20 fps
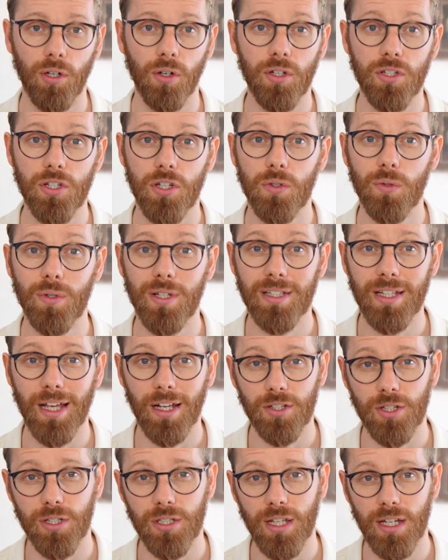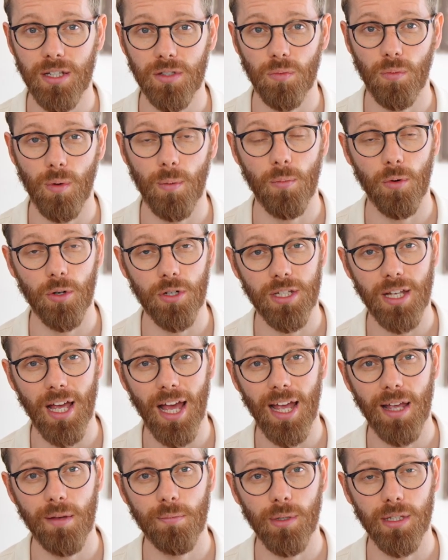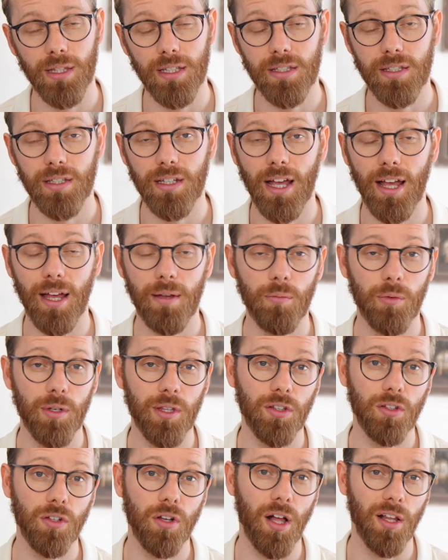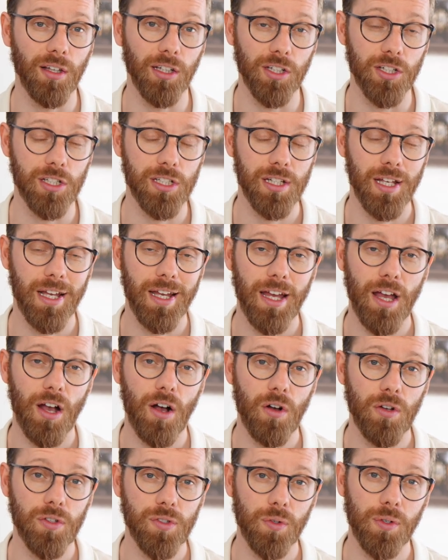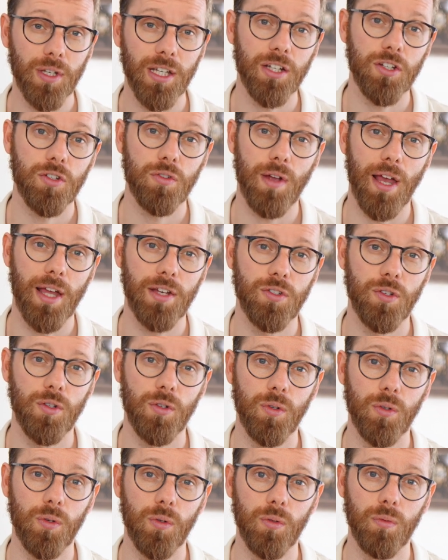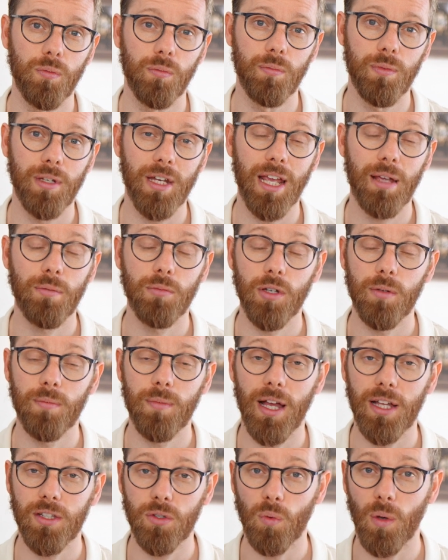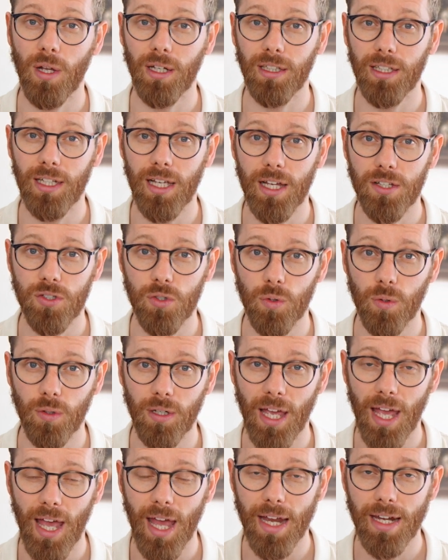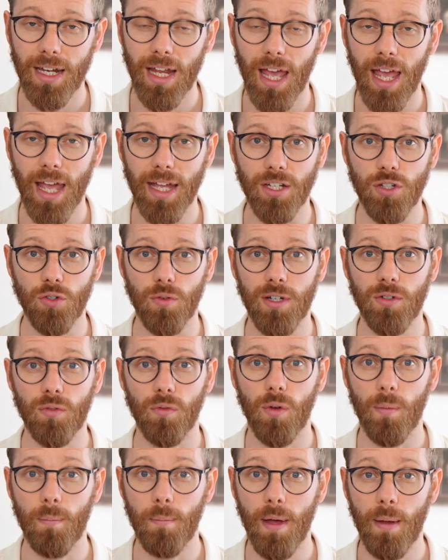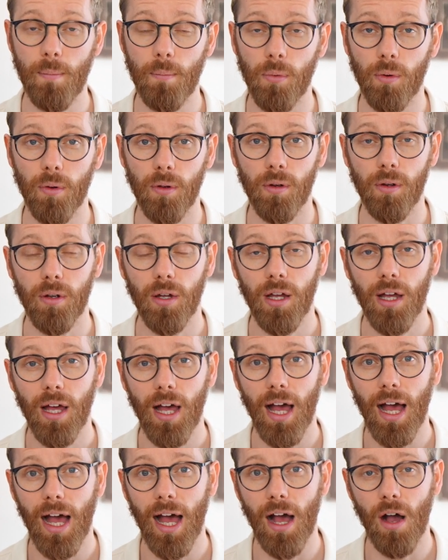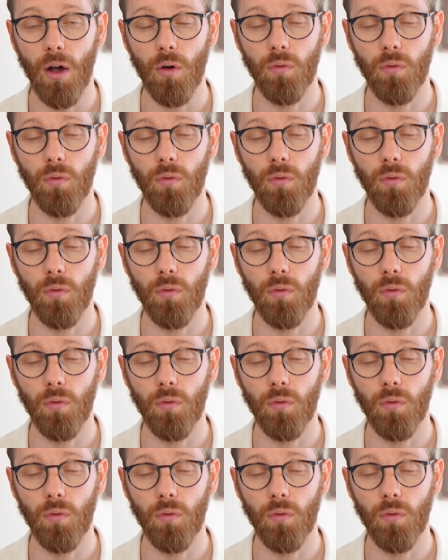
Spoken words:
going to do this exercise one more time, but this time with colors. Also here, try to name them as quickly as you can and try to remember how